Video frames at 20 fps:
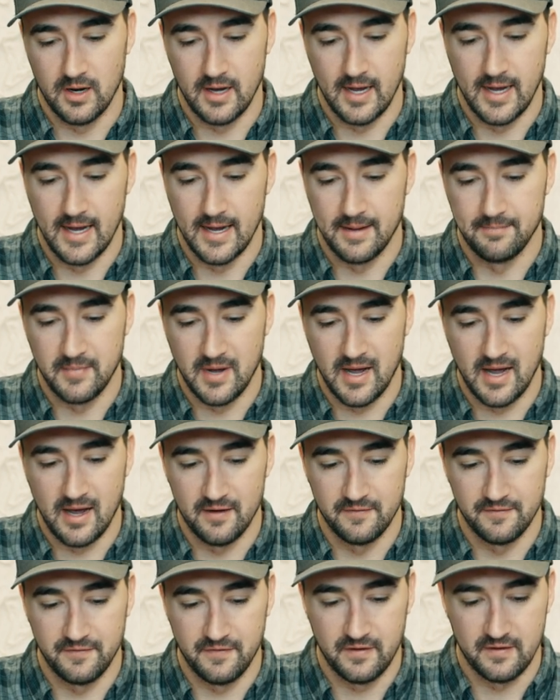
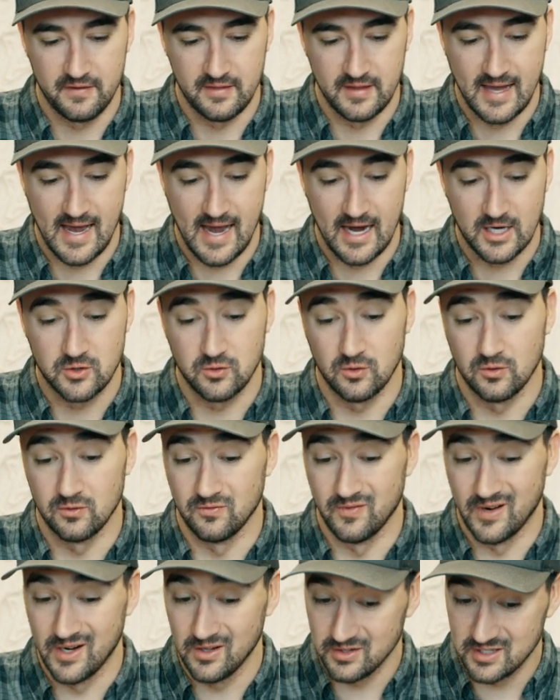of the actual
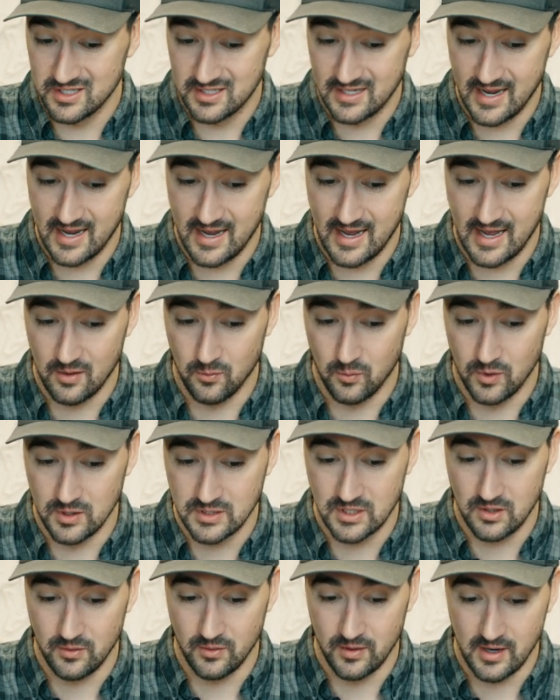real estate and
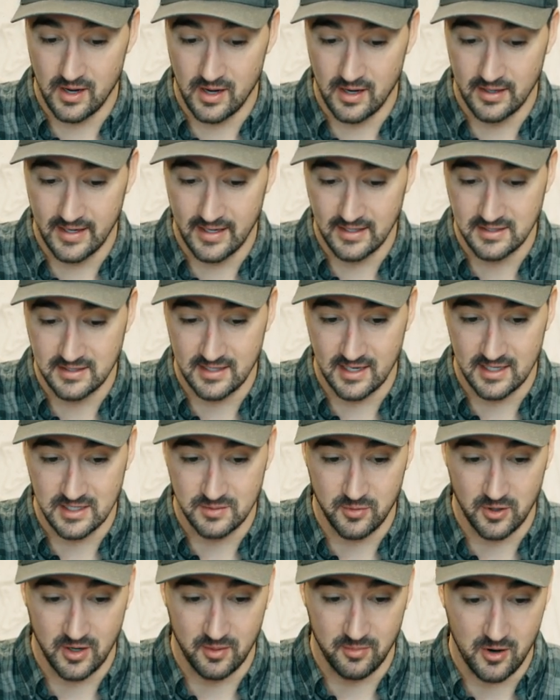what's going on in
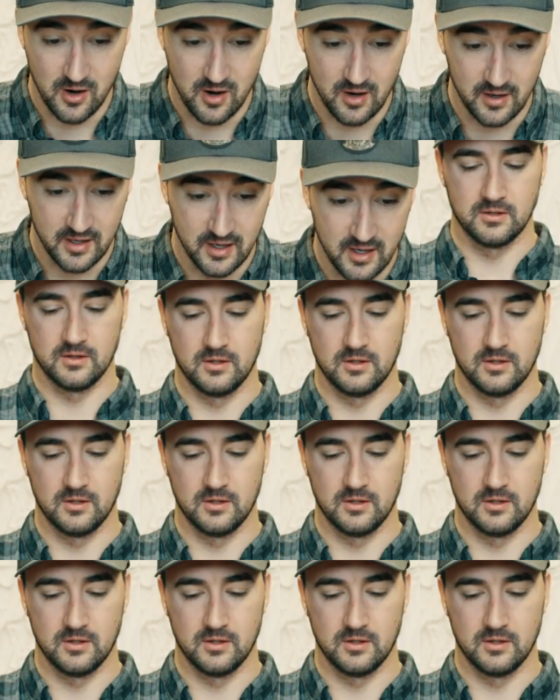Stansbury Park.